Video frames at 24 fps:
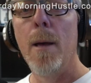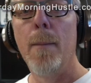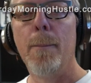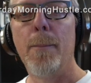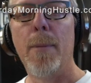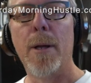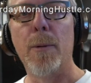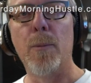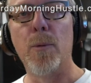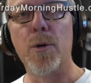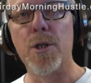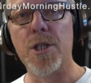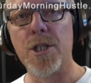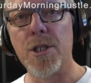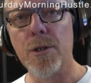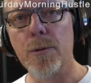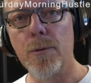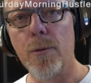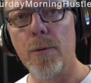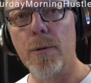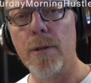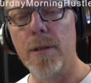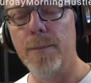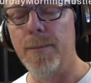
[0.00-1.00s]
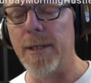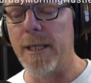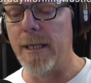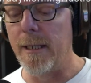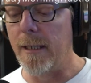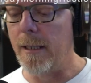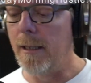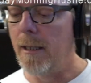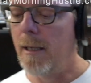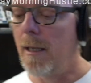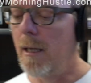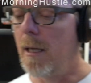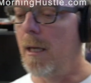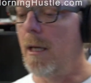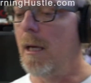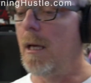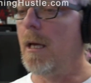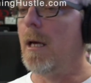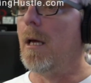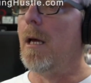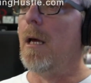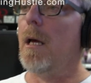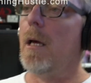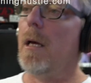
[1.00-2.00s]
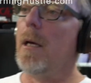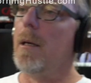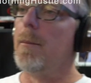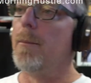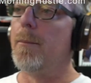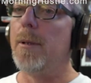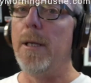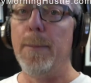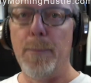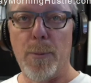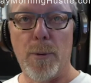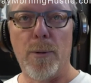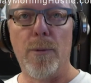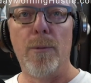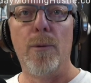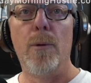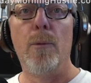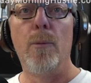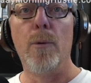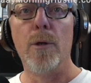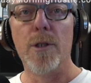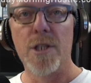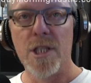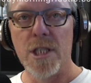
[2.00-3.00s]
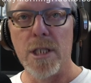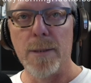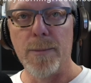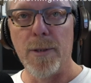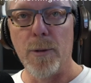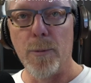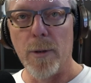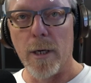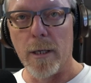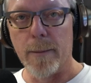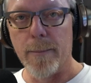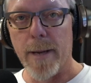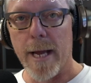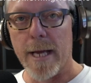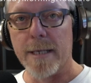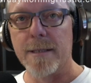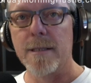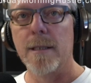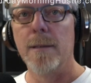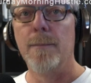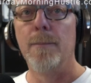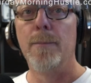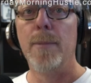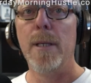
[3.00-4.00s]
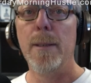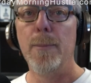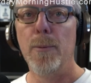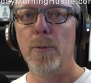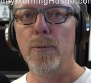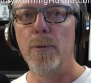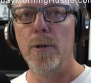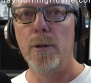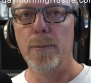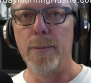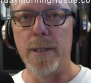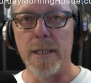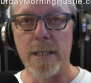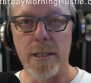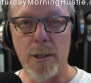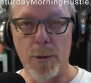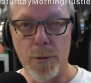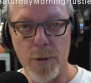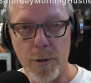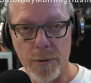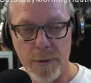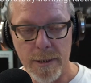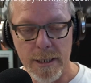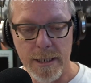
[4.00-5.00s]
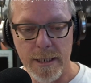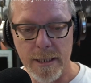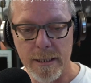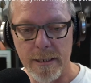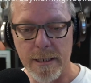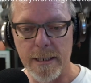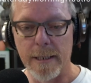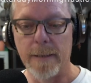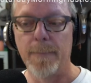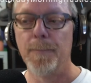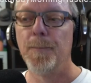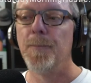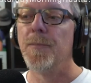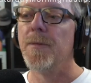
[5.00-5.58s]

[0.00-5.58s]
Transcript: but we're still going to be, people will still be wearing masks. People will be social distancing.